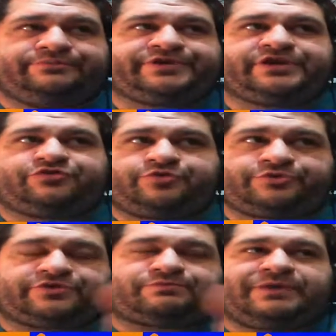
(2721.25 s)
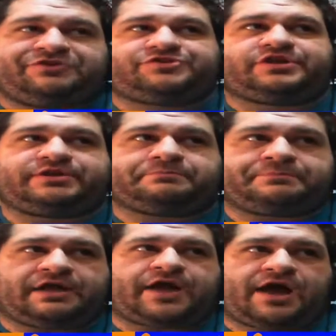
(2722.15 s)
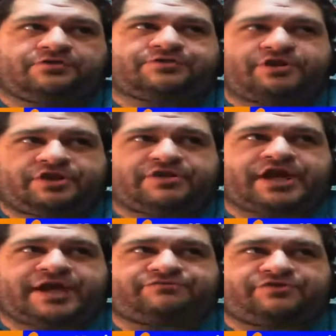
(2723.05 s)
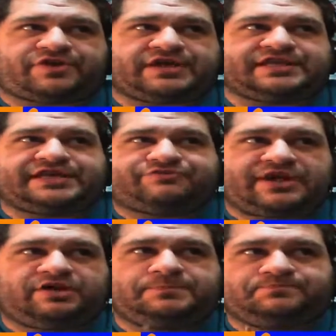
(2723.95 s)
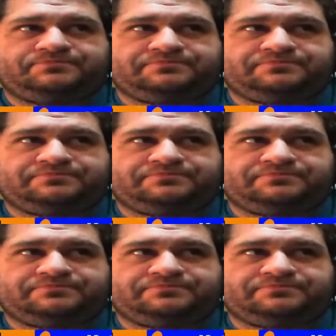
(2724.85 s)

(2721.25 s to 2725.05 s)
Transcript: Because you were just mentioning about how, they have this idea of how,